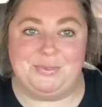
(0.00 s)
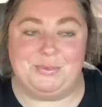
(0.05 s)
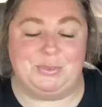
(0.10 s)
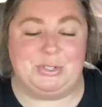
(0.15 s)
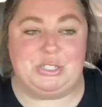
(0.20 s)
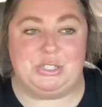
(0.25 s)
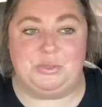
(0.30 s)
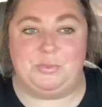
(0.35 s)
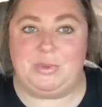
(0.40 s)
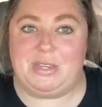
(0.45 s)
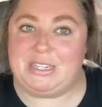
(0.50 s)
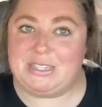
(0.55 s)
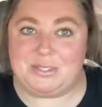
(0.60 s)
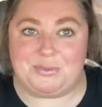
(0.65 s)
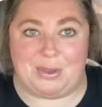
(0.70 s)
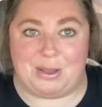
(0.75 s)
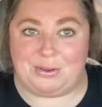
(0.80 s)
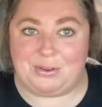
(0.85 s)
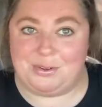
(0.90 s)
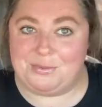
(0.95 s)
Would you be as
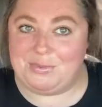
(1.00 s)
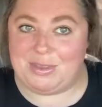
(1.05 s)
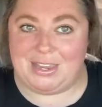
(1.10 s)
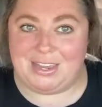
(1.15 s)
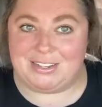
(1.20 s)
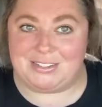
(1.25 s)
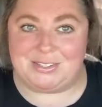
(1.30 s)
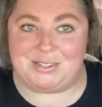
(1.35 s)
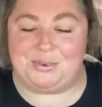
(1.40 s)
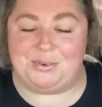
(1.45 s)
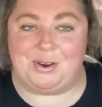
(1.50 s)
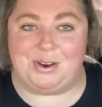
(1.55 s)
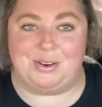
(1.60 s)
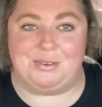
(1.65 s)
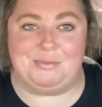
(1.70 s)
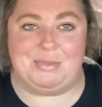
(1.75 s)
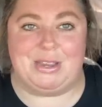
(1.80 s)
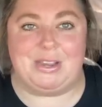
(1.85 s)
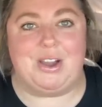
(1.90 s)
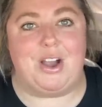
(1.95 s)
welcoming as you are
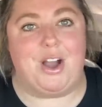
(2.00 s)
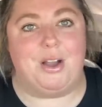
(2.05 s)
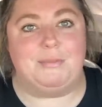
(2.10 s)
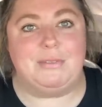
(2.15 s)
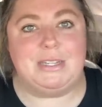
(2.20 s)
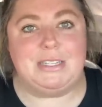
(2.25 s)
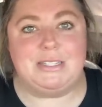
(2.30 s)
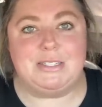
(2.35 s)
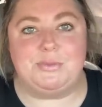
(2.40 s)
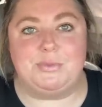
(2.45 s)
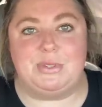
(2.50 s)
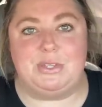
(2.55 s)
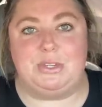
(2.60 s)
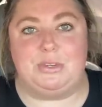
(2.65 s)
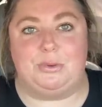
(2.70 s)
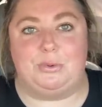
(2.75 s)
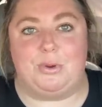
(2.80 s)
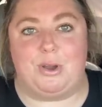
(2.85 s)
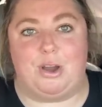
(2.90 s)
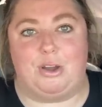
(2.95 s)
in my comments when
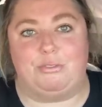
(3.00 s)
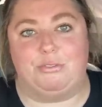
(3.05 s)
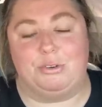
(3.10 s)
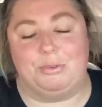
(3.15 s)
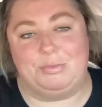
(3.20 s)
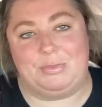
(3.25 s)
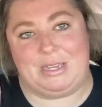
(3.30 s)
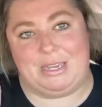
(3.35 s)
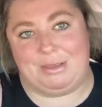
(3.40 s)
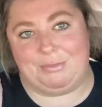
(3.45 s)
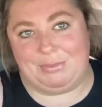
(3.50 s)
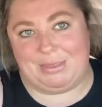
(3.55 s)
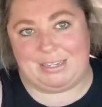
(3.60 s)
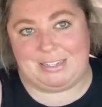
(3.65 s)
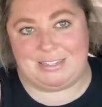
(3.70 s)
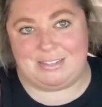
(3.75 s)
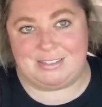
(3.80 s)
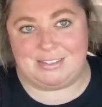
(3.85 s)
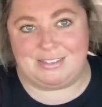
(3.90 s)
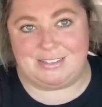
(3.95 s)
you offer me a
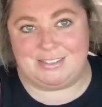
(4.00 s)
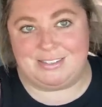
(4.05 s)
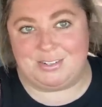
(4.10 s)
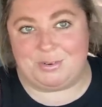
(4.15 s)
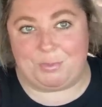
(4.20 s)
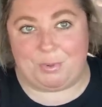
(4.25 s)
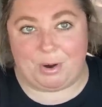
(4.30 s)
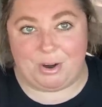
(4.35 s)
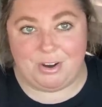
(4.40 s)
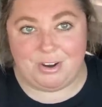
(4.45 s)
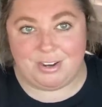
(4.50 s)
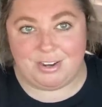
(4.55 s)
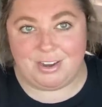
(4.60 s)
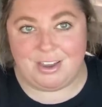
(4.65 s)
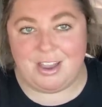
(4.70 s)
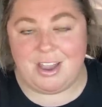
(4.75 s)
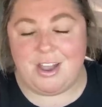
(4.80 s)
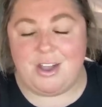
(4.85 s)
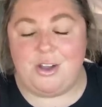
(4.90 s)
place to park?